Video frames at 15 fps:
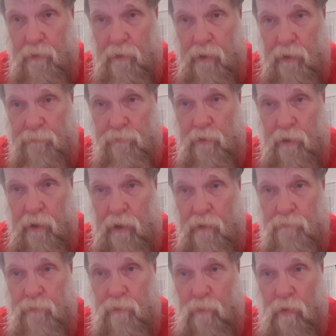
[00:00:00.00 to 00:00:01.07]

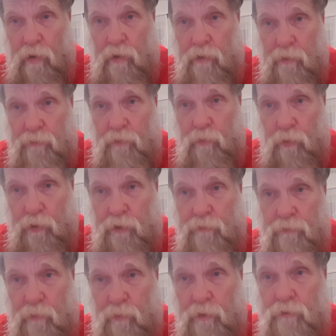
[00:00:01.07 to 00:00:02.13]
have our walk on the Word,
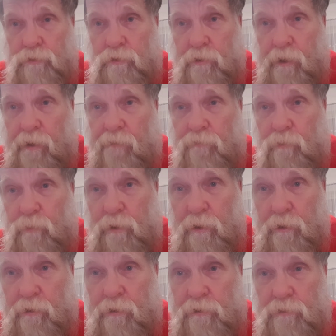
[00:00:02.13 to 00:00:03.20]
and the Word's going to have to
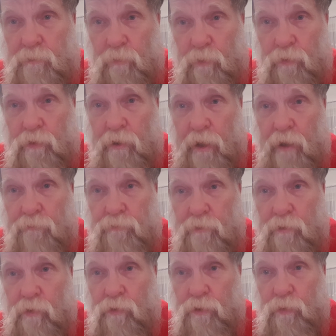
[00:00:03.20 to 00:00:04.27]
be in us, and we're going to have to
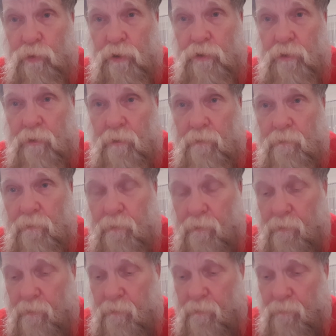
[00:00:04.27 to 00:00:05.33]
know the Word.
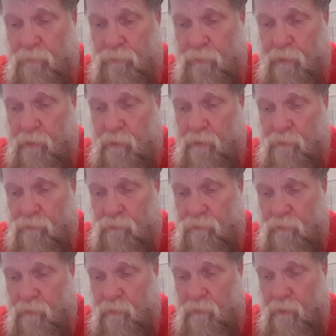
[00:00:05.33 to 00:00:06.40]
And
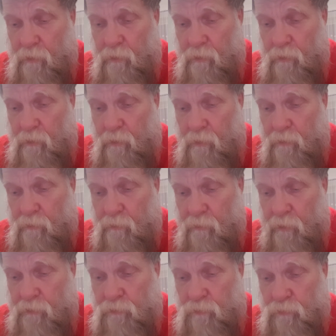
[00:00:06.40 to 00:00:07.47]

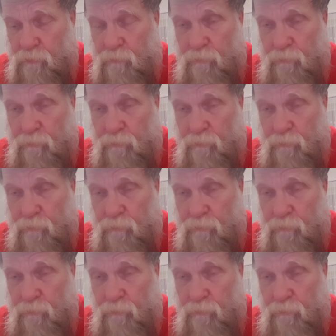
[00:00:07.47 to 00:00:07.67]
that's